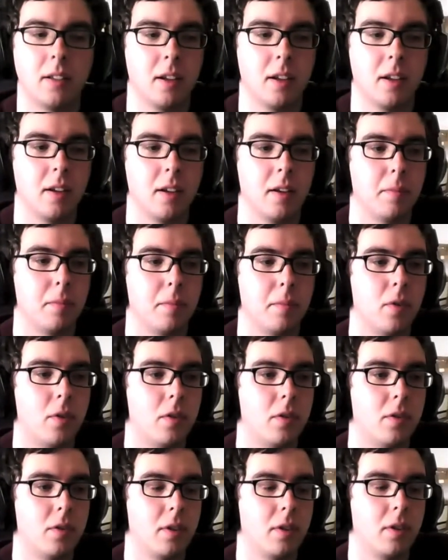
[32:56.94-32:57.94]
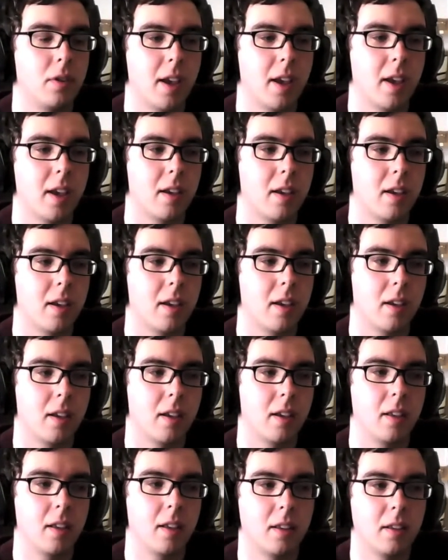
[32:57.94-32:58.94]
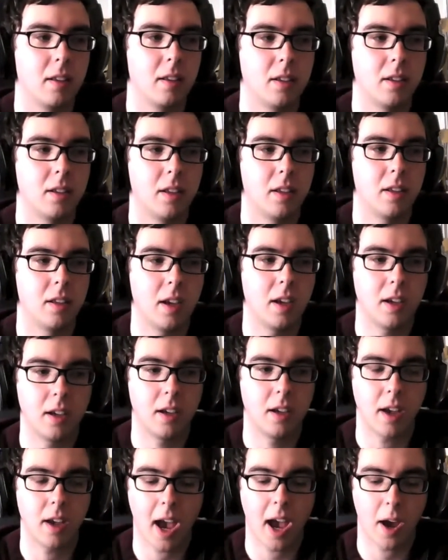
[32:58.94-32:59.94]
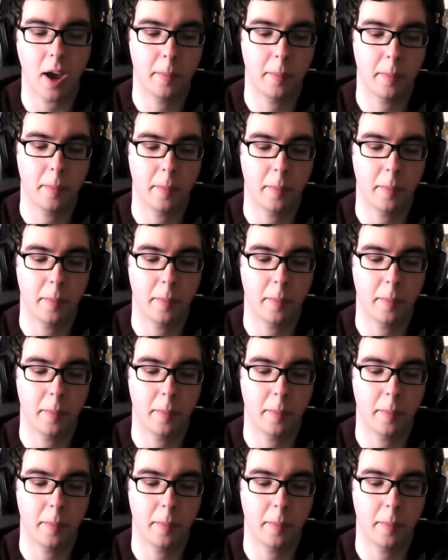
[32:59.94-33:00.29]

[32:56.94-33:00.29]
it more like the app